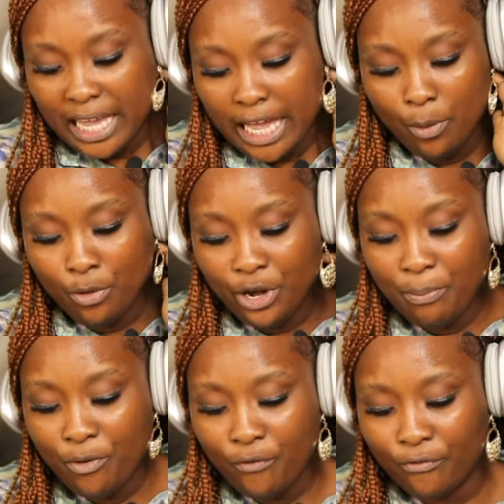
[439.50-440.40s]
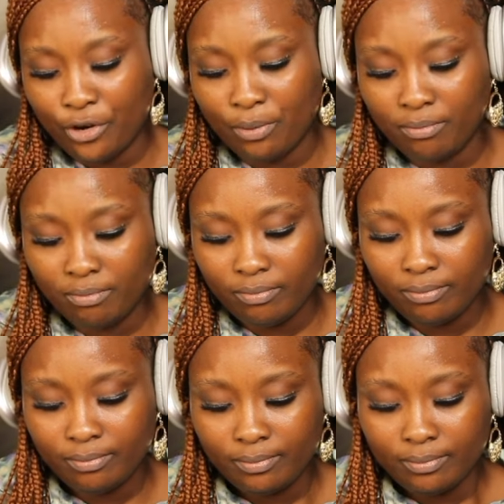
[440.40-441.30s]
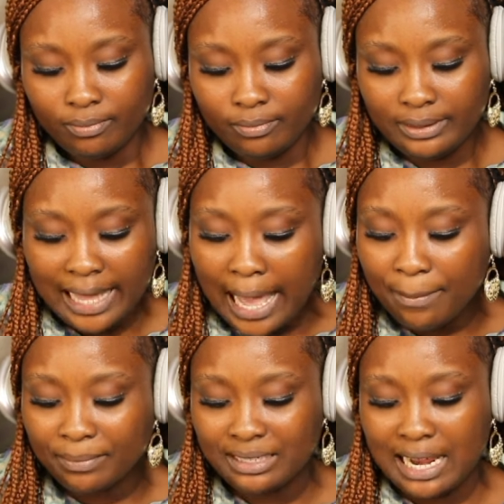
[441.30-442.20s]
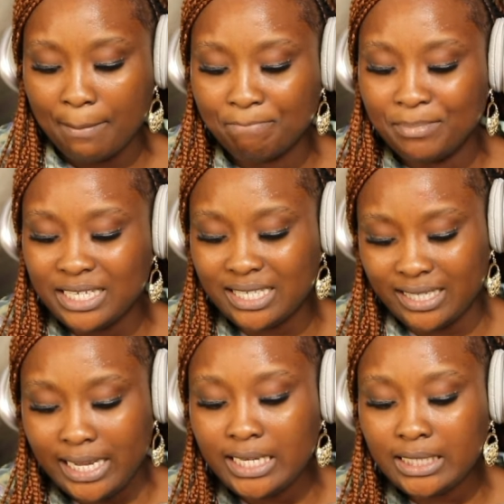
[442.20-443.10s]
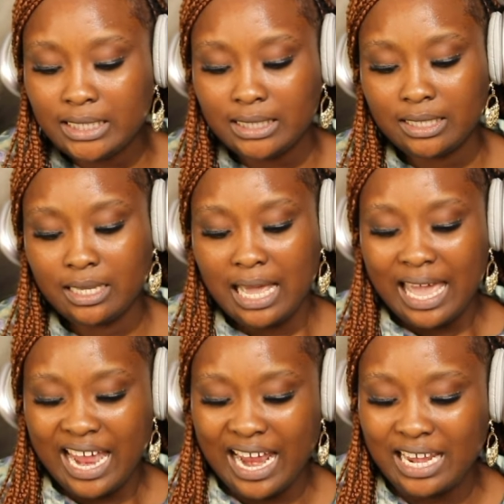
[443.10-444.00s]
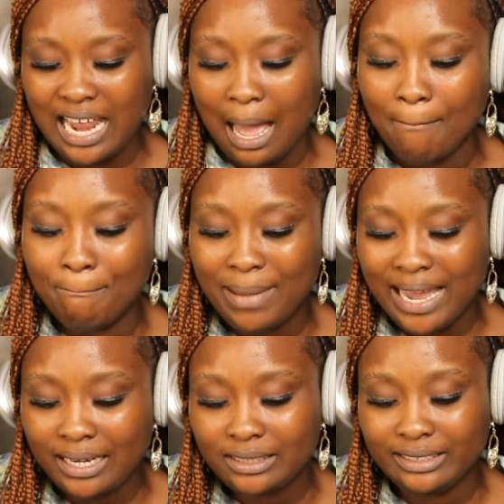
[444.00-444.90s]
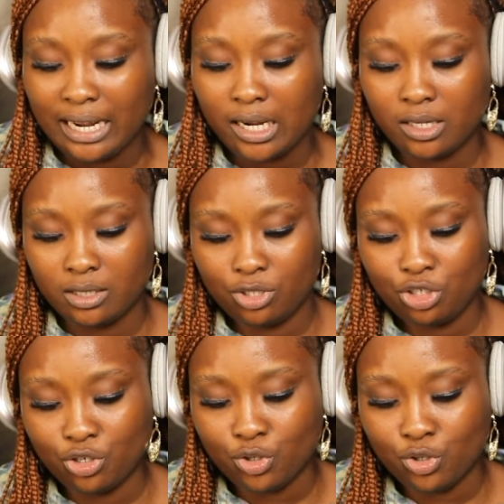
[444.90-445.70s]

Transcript: it will remove from them their mistakes and amend their condition.